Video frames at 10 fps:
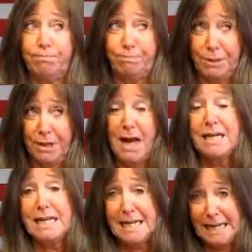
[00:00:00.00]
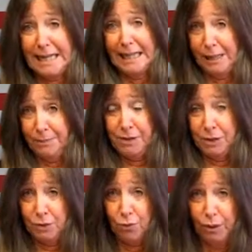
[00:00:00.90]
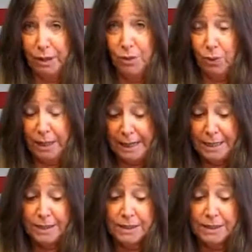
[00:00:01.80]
blood eclipses, are really what it is.